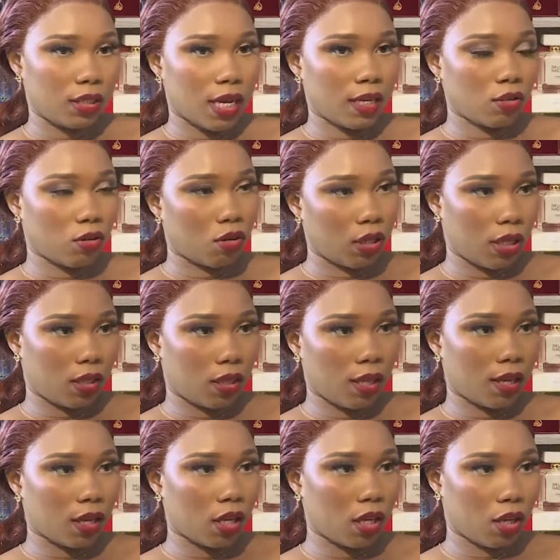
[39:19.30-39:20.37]
that Something other
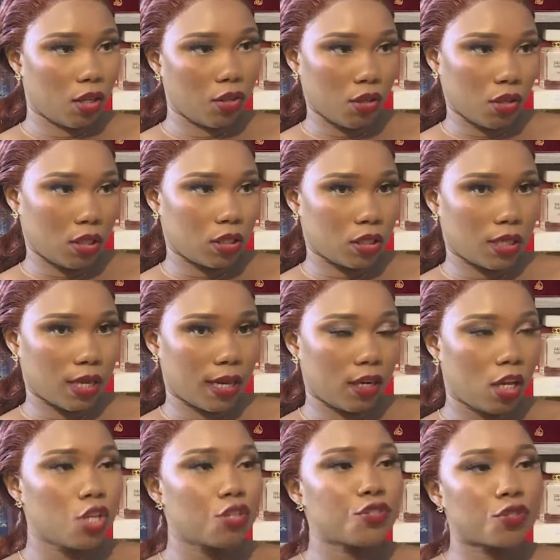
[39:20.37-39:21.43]
thing. Mm -hmm. You
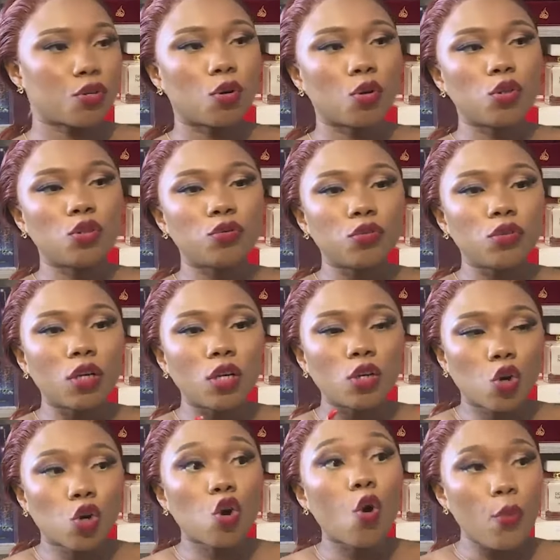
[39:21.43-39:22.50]
understand? -hmm. So
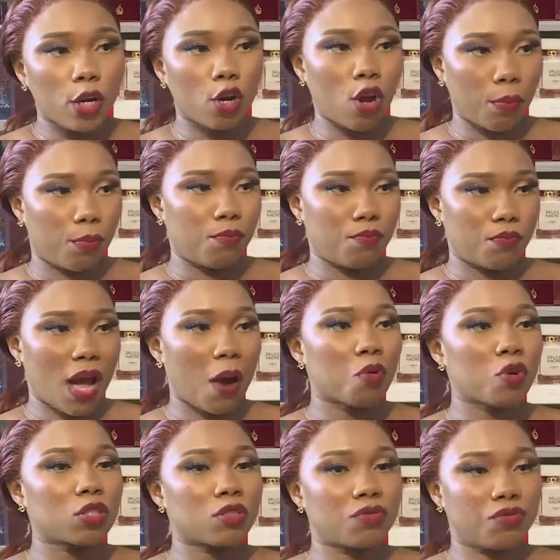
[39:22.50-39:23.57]
growing up,
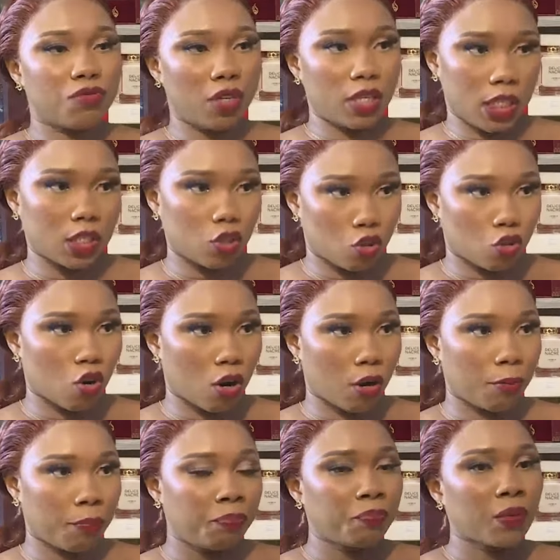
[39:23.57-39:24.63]
I was very
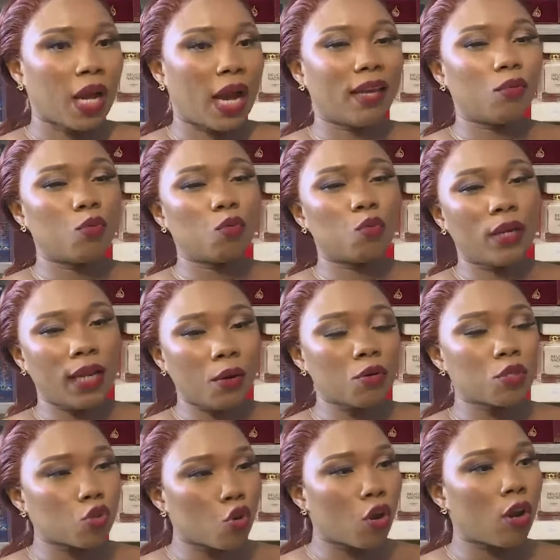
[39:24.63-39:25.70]
strong and when I
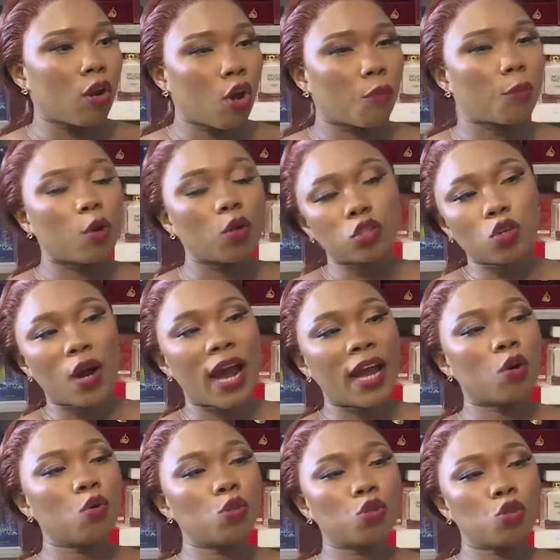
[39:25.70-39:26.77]
was growing up also,
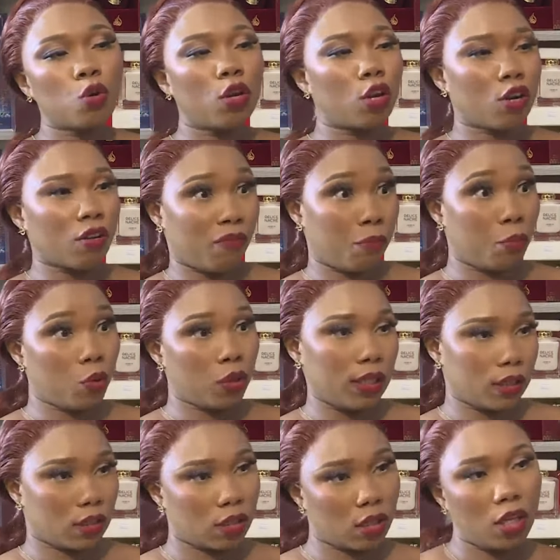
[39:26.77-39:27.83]
I go through a lot of
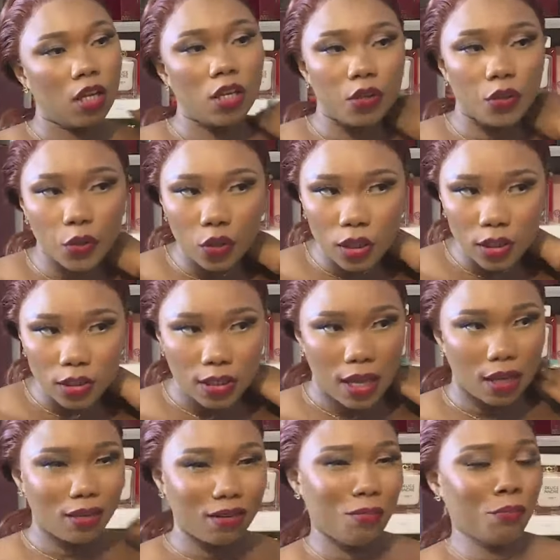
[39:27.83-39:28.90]
bullies. Mm. You
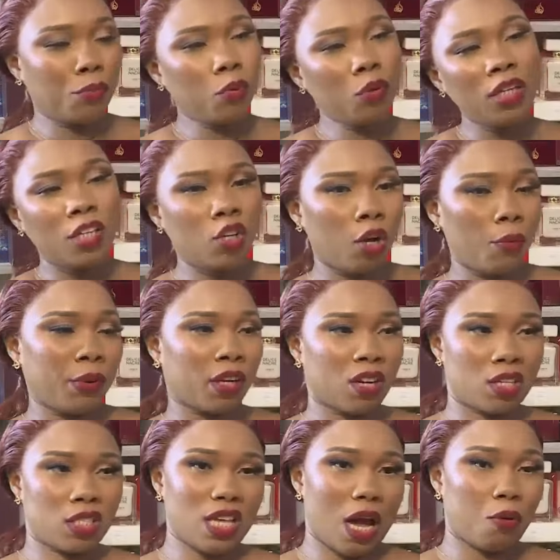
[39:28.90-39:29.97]
understand? Mm. Bully not
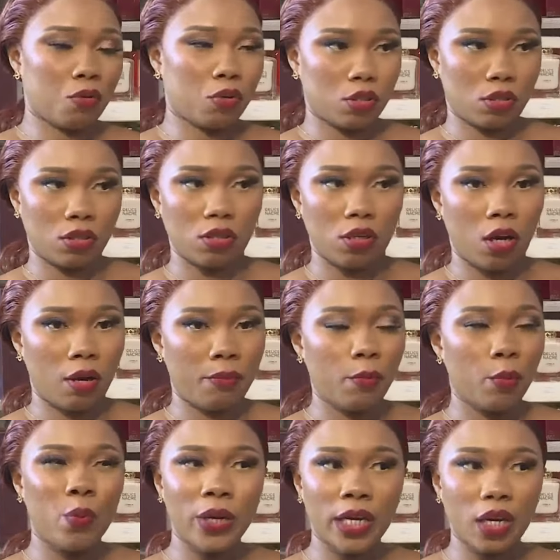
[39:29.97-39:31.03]
because I was
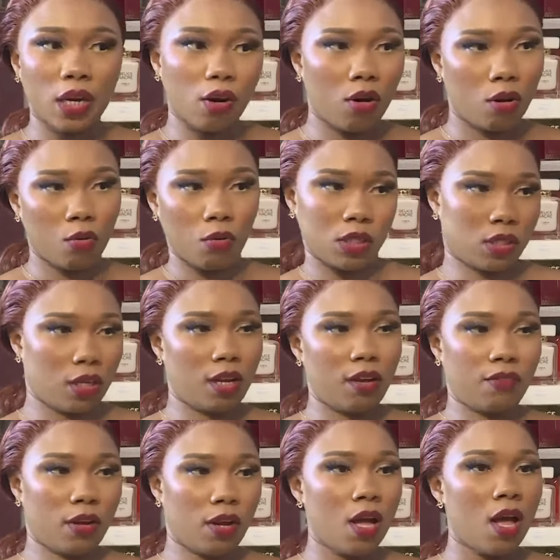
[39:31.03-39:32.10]
um, weak or
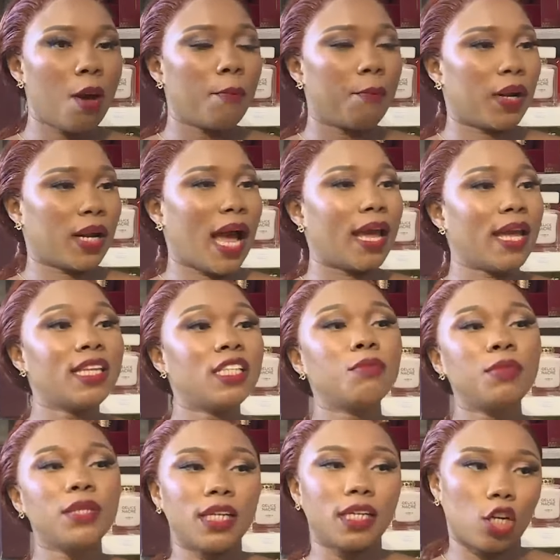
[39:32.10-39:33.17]
whatsoever, but I
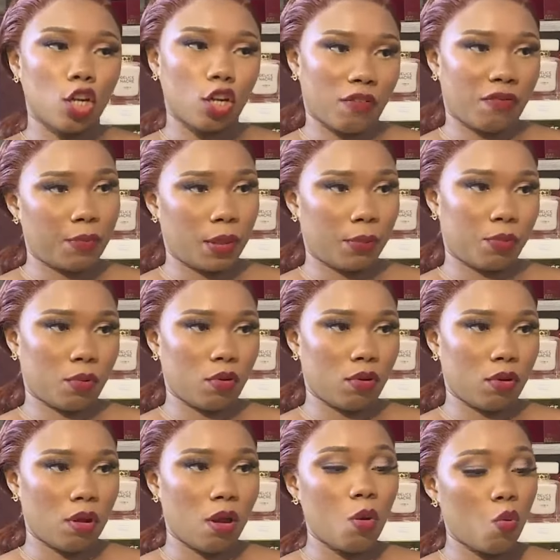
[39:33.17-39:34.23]
intimidate a lot of people.
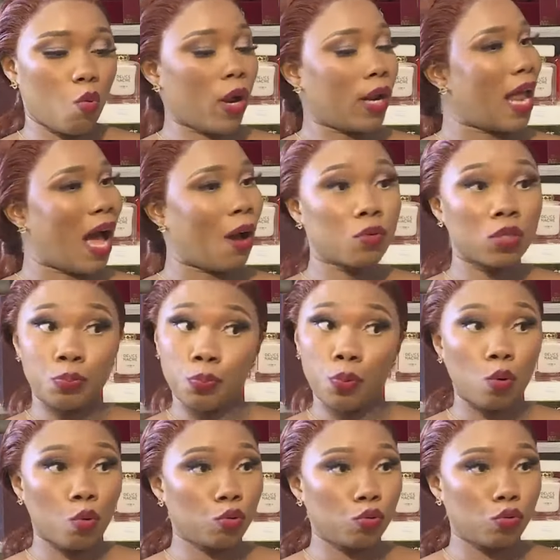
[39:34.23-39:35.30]
Oh. One, I was
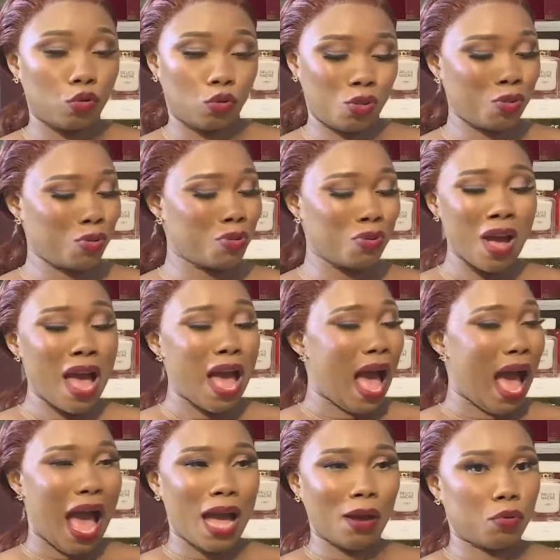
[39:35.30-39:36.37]
bold. Two,
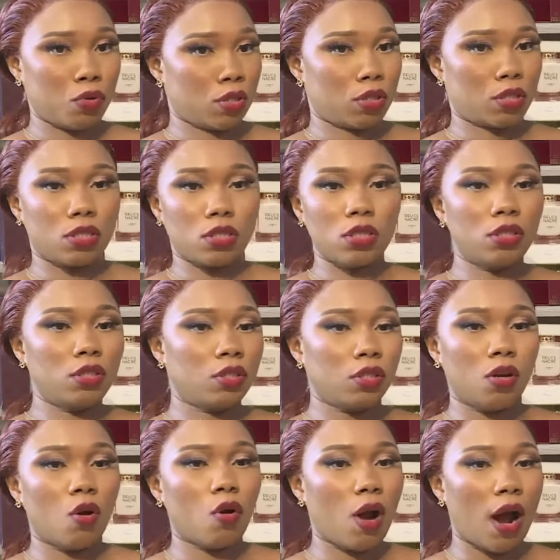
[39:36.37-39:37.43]
I was,
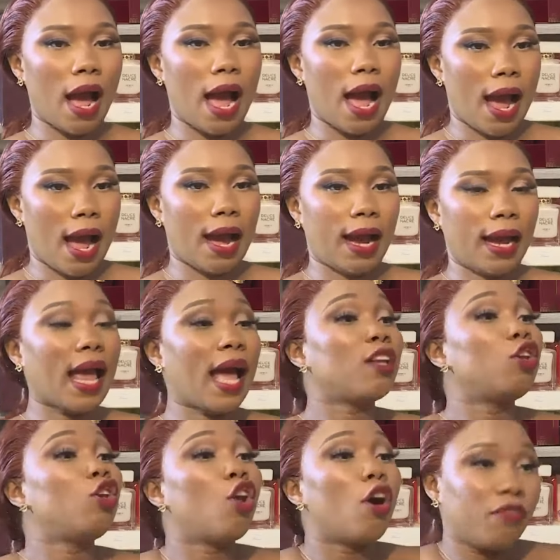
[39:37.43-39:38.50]
you know, I, I
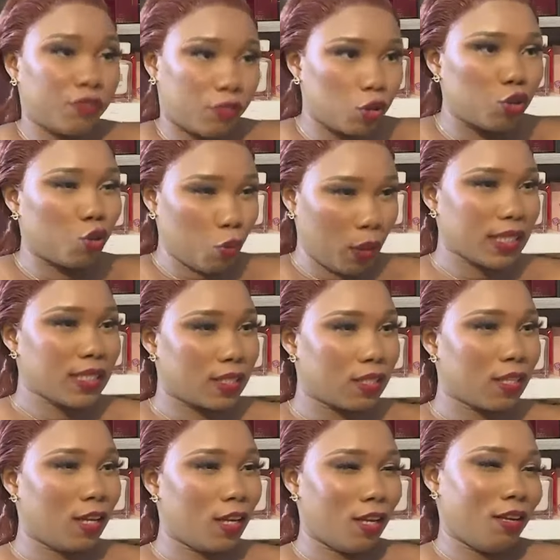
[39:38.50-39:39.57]
love to
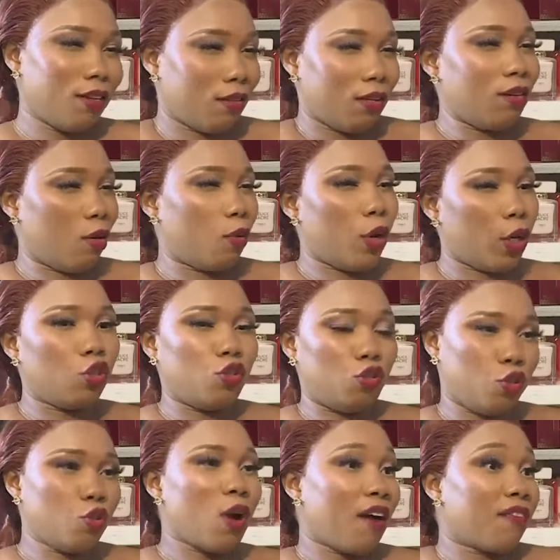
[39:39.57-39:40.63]
dress. When
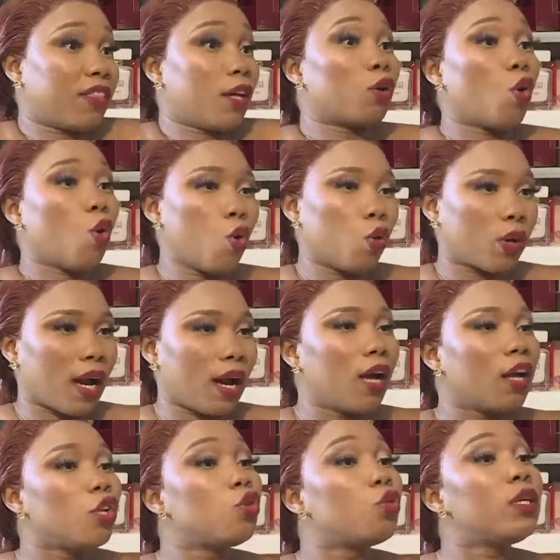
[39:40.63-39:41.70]
you have that
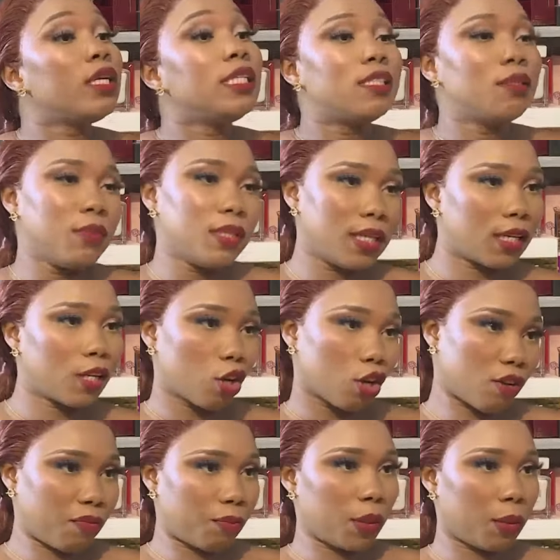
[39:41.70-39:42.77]
aura, mm. you intimidate a
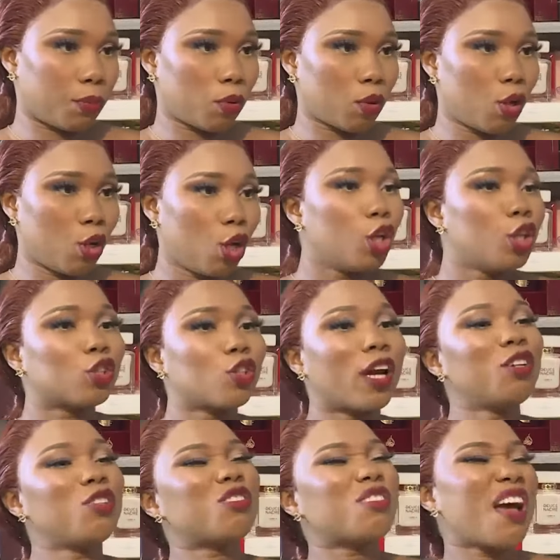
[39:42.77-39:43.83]
lot of people. Yeah, I so
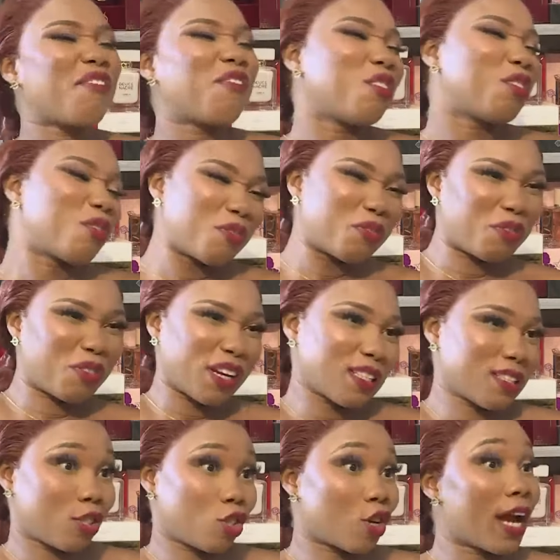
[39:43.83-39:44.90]
I used to have a lot of
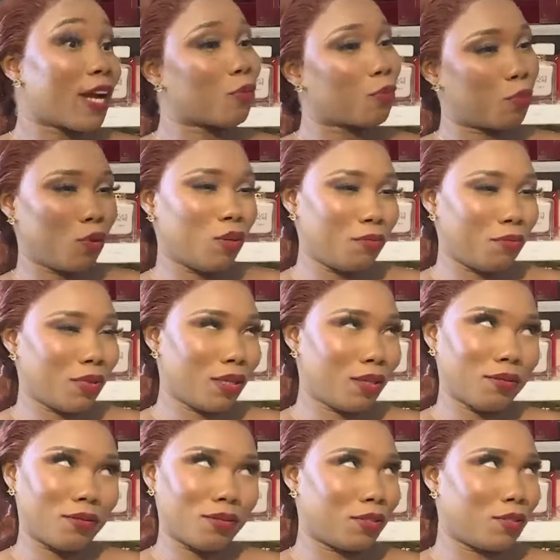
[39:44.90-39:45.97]
friends try to bully
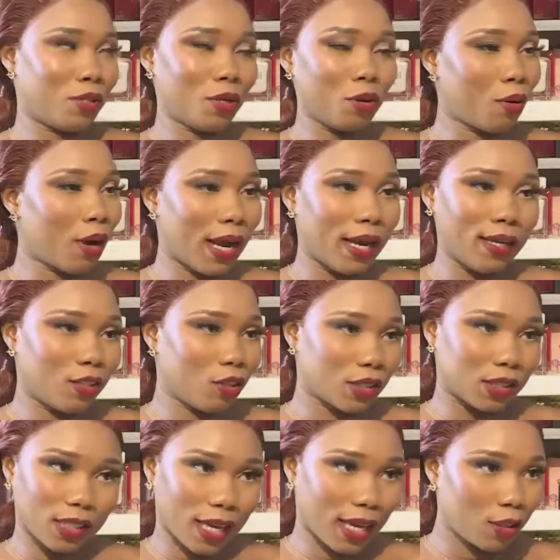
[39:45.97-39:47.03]
me, though I, it
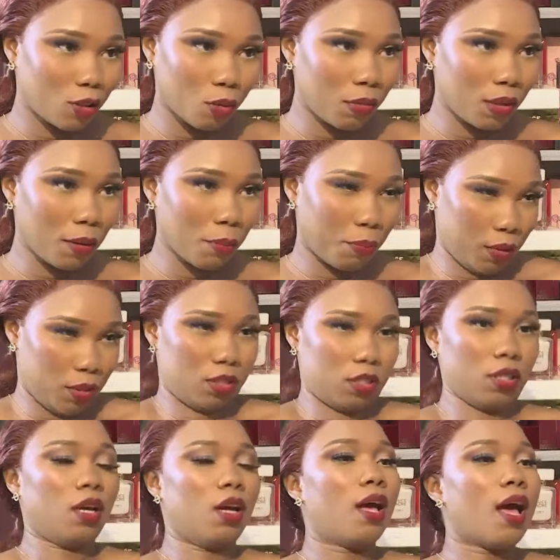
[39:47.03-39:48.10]
doesn't get to me, but